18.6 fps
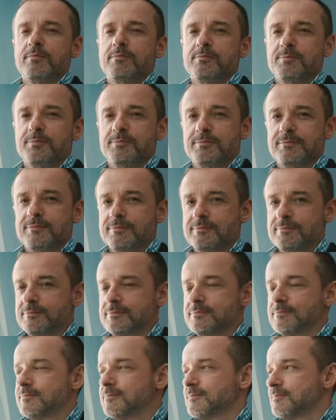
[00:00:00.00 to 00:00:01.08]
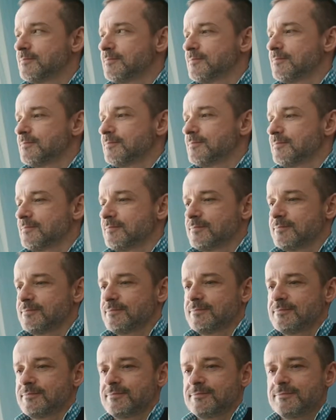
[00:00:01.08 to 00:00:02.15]

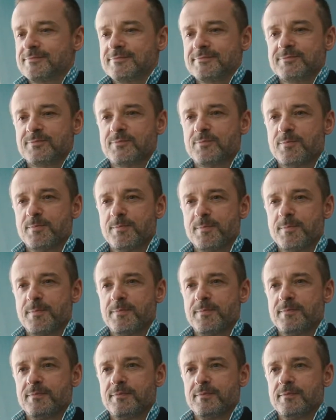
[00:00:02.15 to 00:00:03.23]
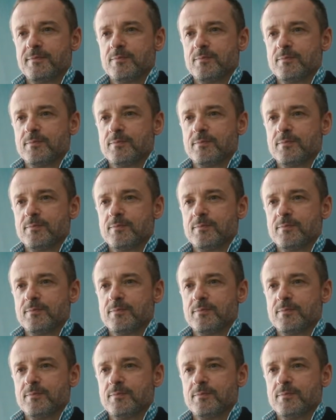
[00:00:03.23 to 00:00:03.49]
(silent)